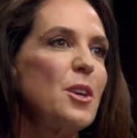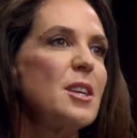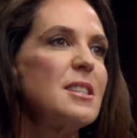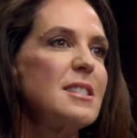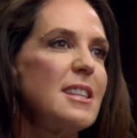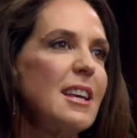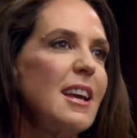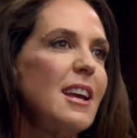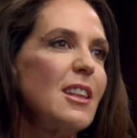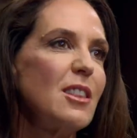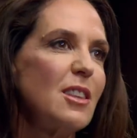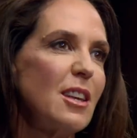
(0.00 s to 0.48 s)
Because
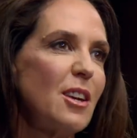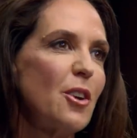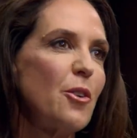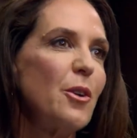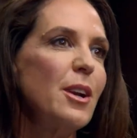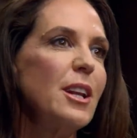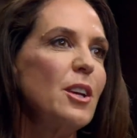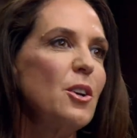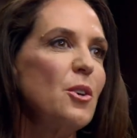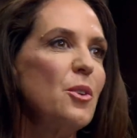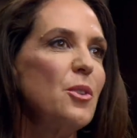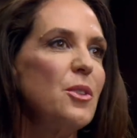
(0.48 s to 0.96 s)
the, the,
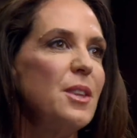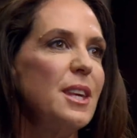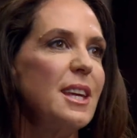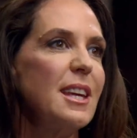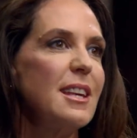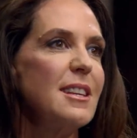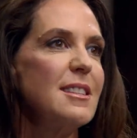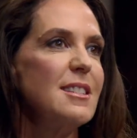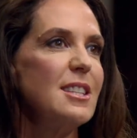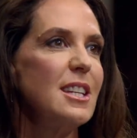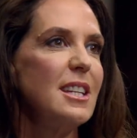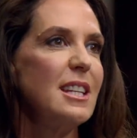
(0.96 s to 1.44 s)
critical
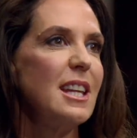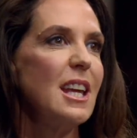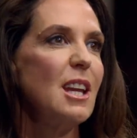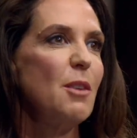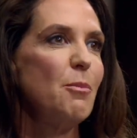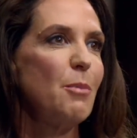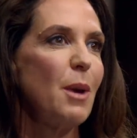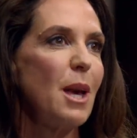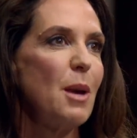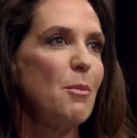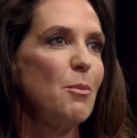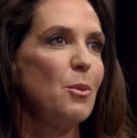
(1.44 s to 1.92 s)
thing is you
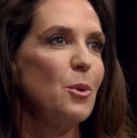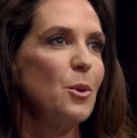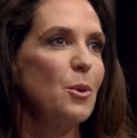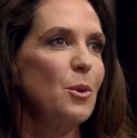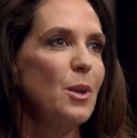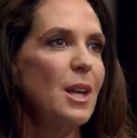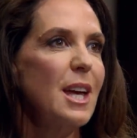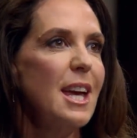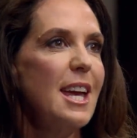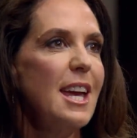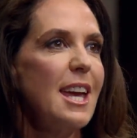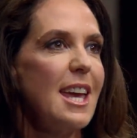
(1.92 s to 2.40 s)
need
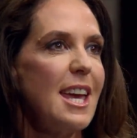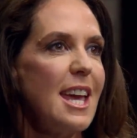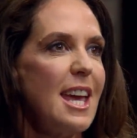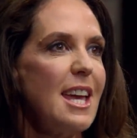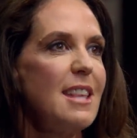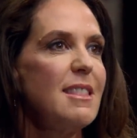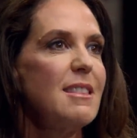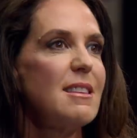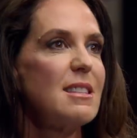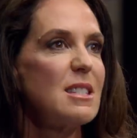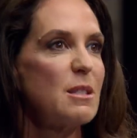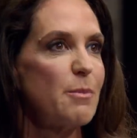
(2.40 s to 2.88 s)
people
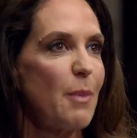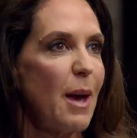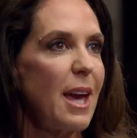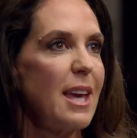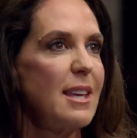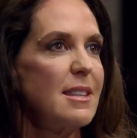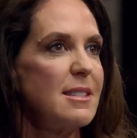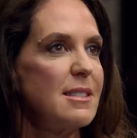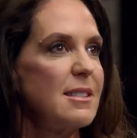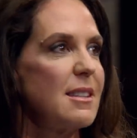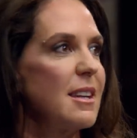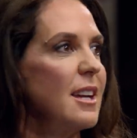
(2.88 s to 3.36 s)
in the
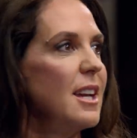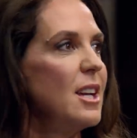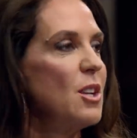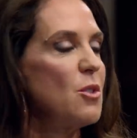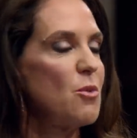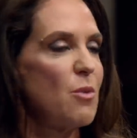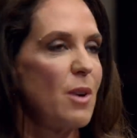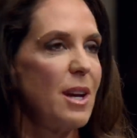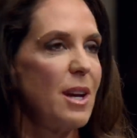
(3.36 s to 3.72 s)
space, in